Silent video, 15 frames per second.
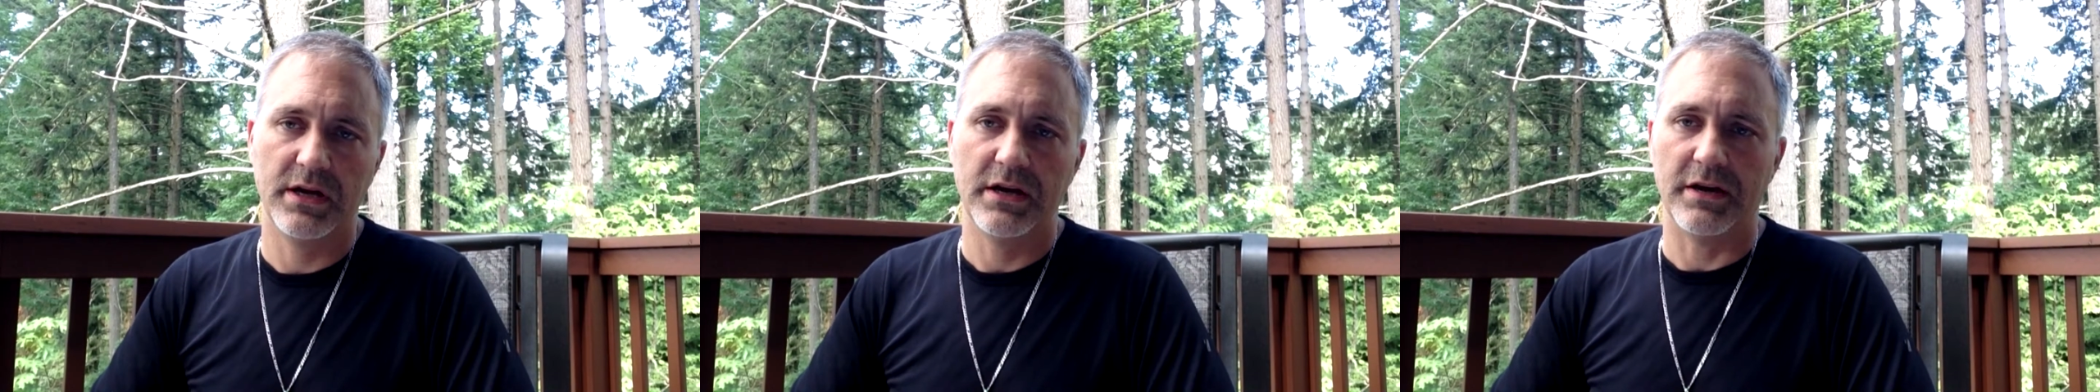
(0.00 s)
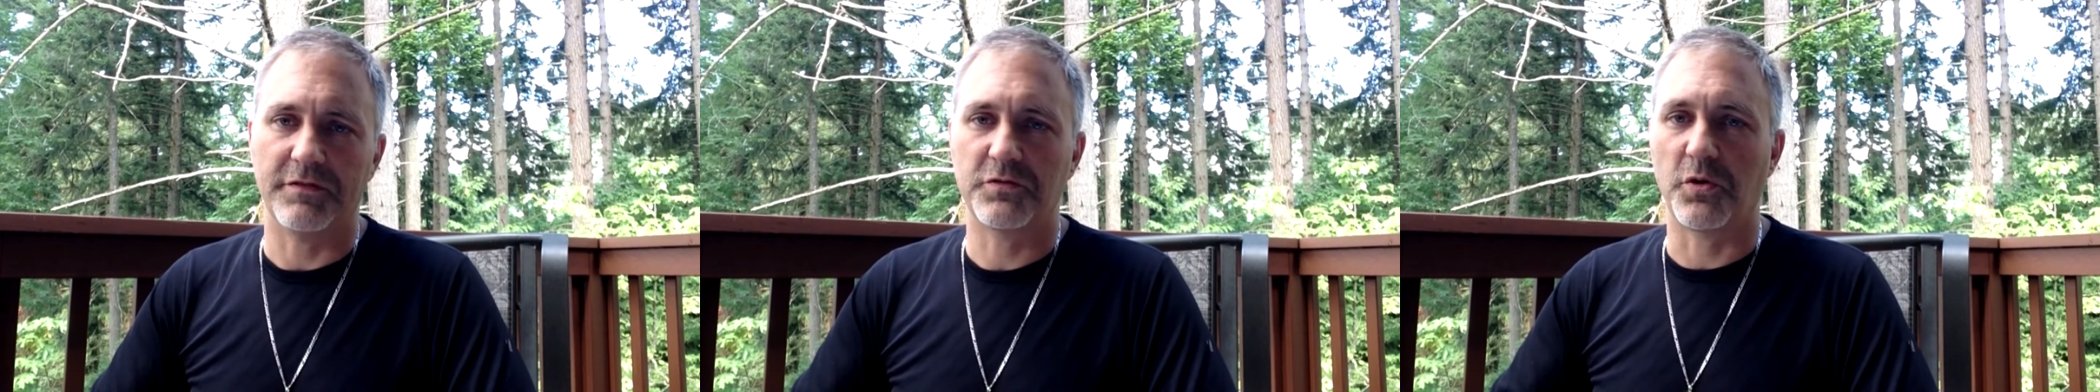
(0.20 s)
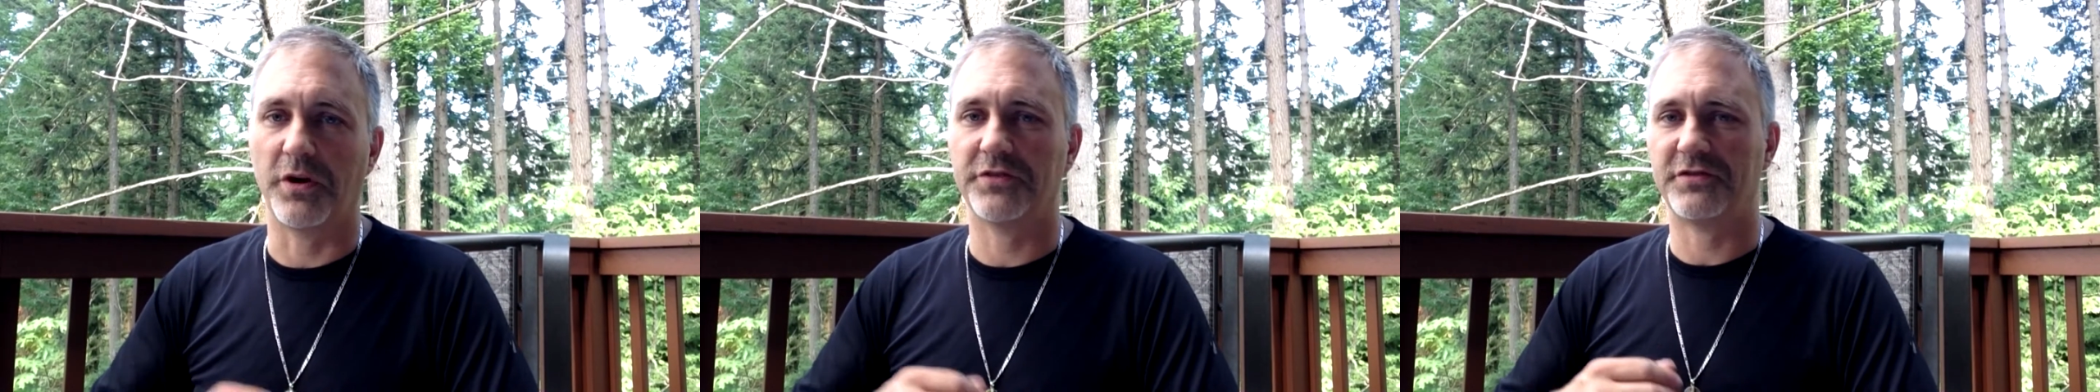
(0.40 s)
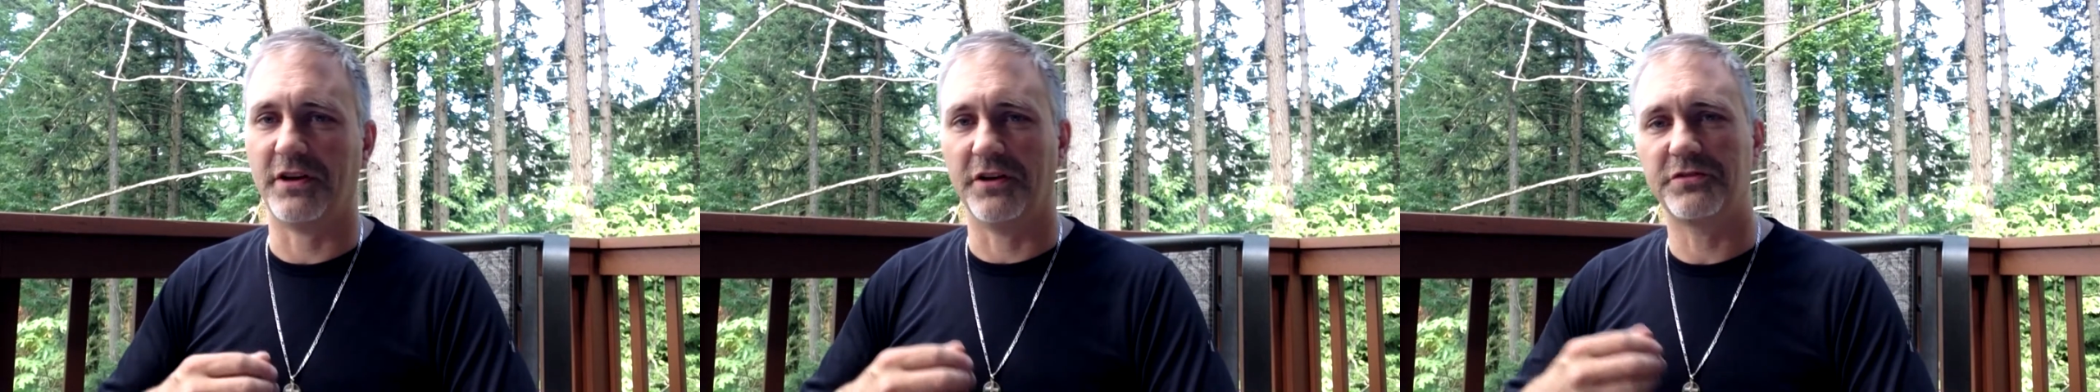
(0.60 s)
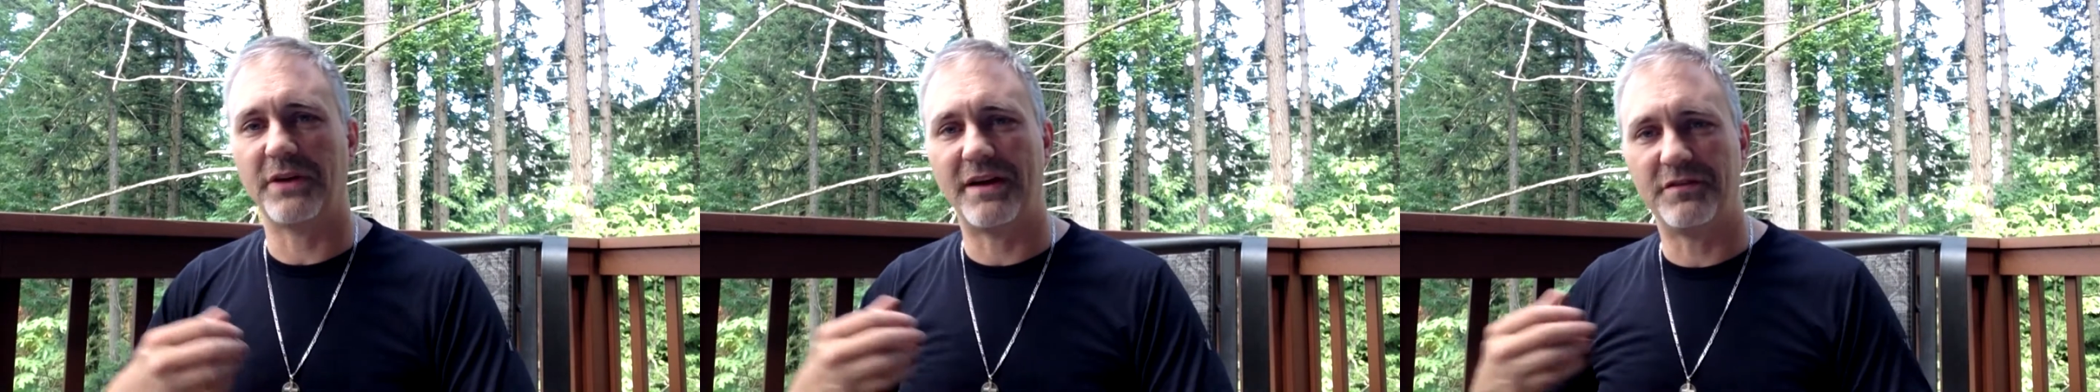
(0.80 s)
Of course, they
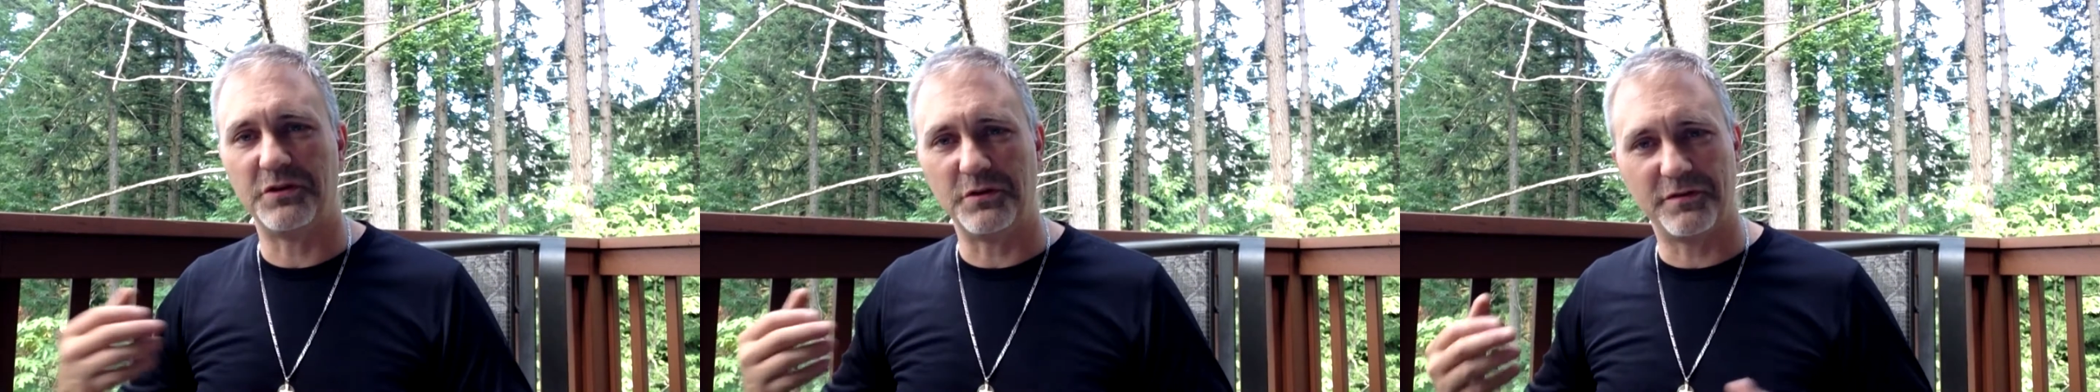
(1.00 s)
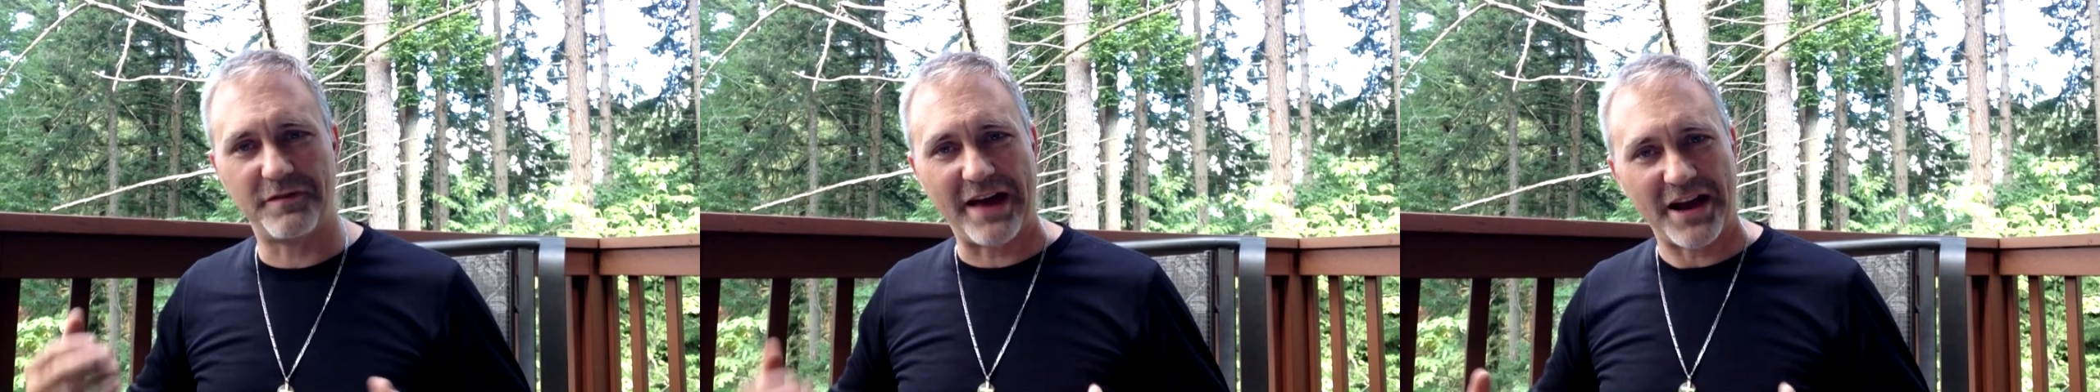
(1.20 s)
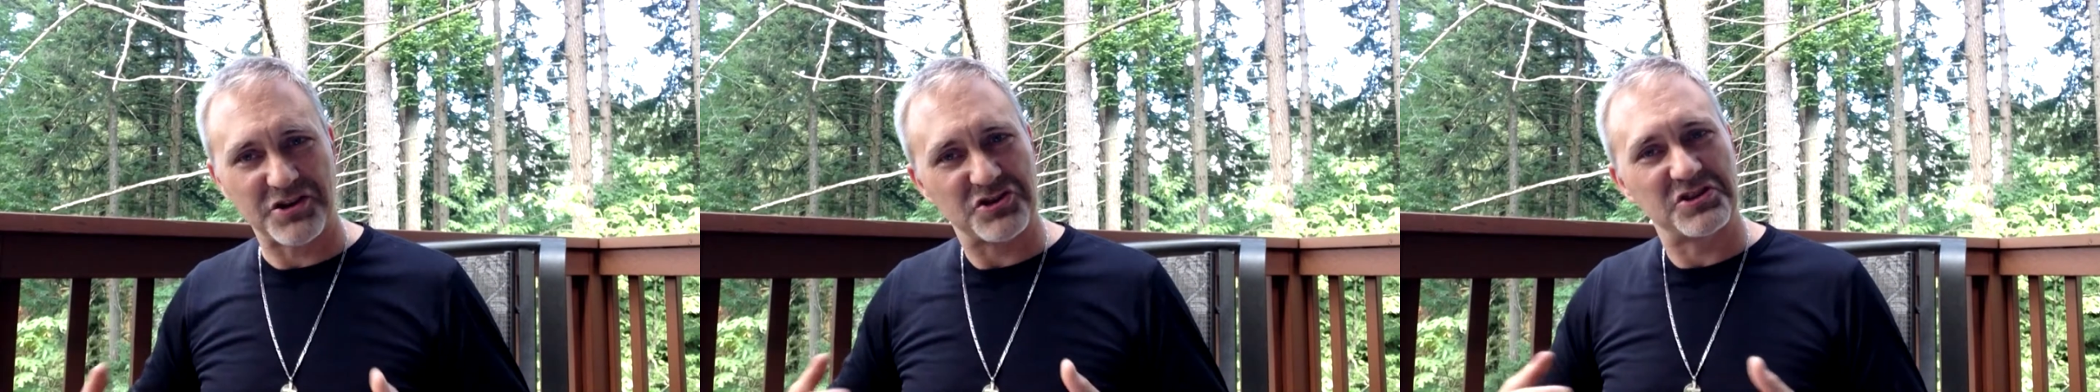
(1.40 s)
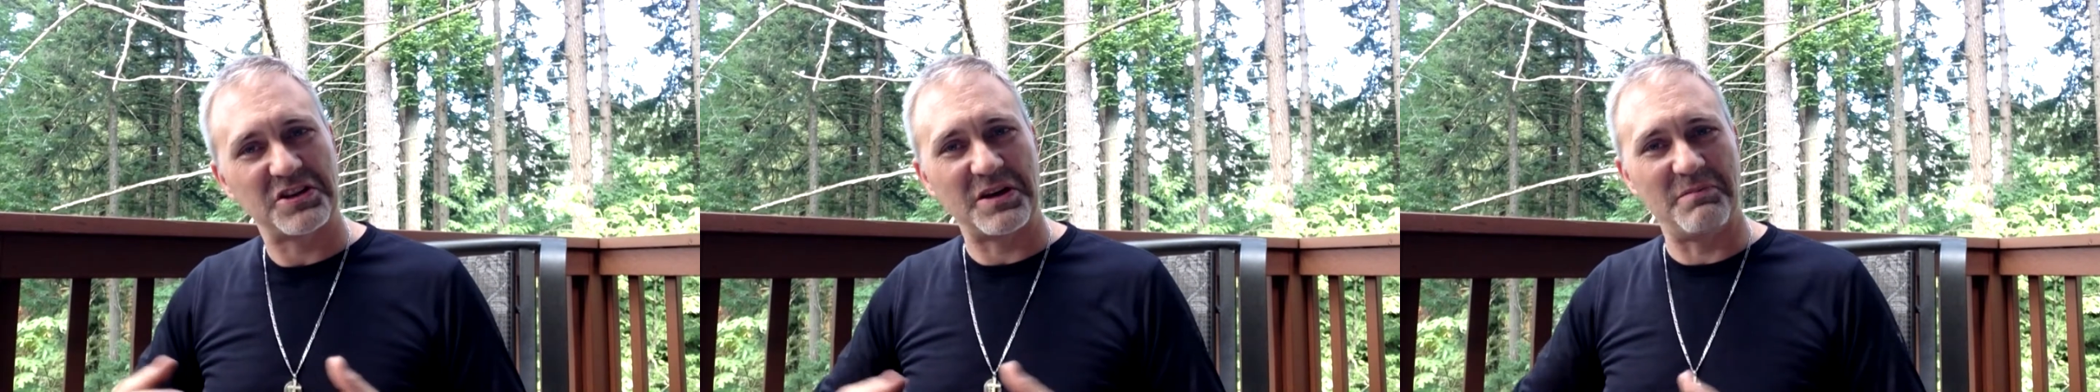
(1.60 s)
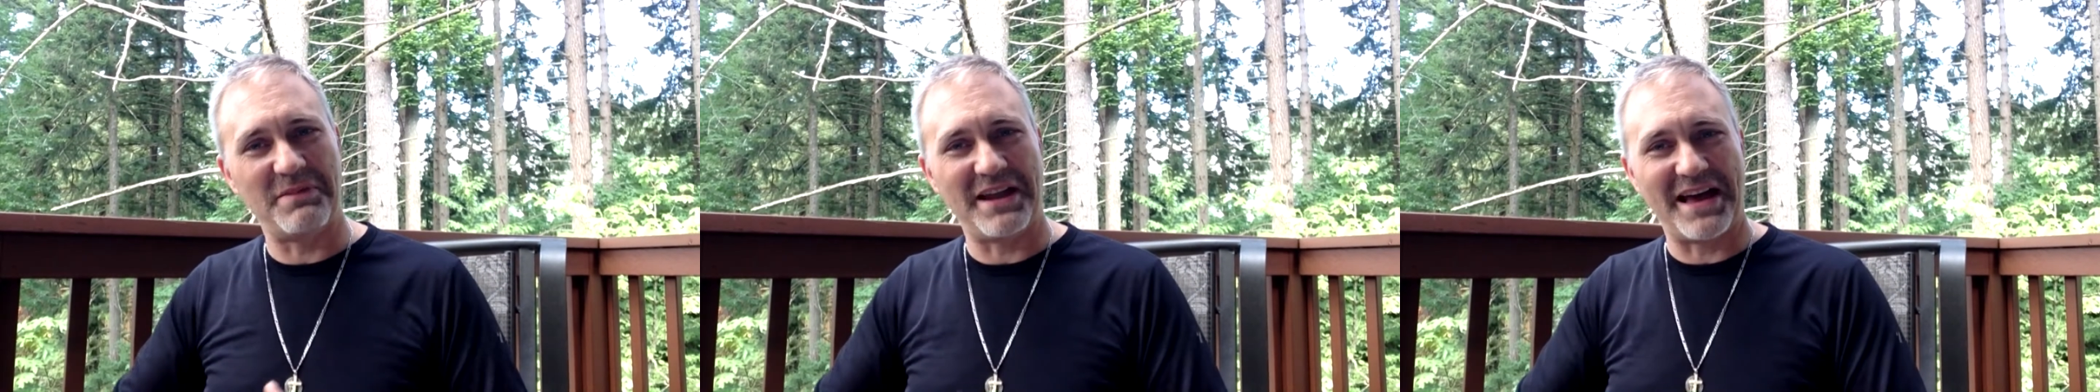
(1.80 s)
also have a new faction
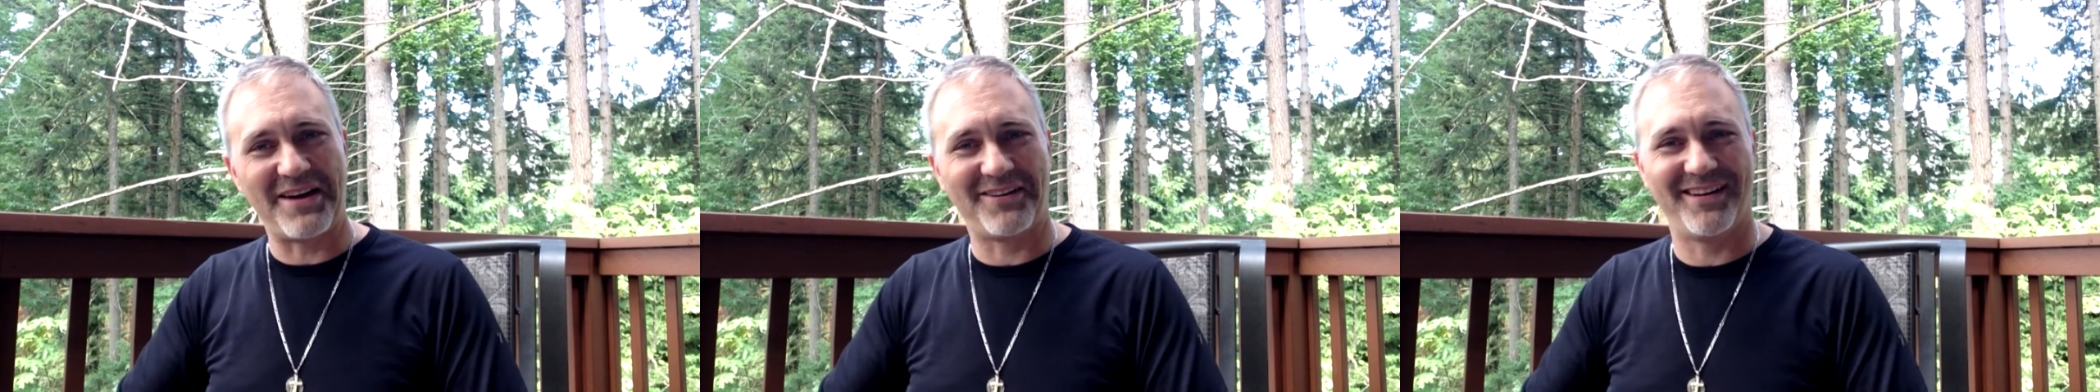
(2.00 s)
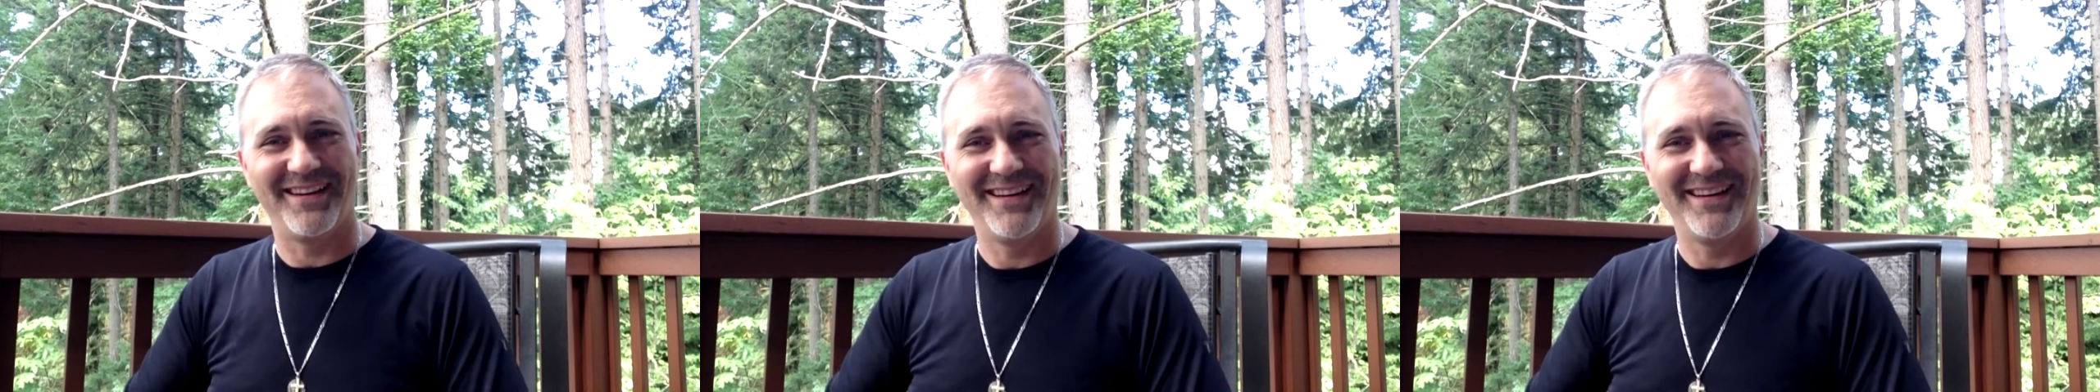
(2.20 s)
coming out,